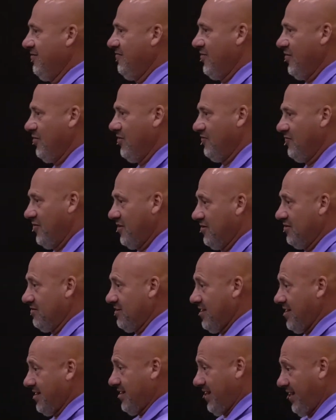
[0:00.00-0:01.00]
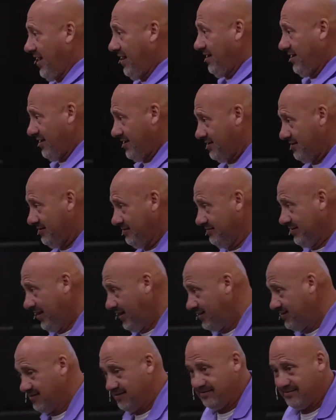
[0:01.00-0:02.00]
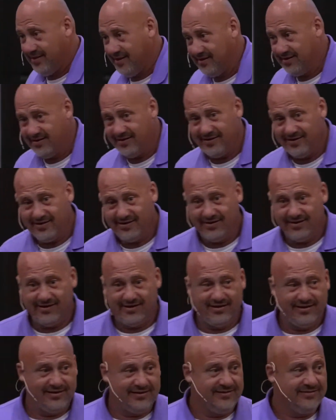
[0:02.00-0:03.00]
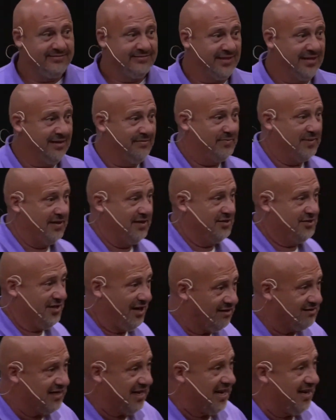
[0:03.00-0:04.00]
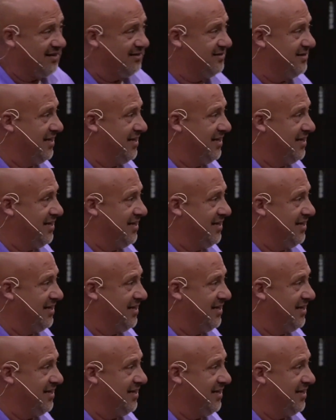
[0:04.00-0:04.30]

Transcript: voted for the dry county and who didn't right now. Right up in the church house,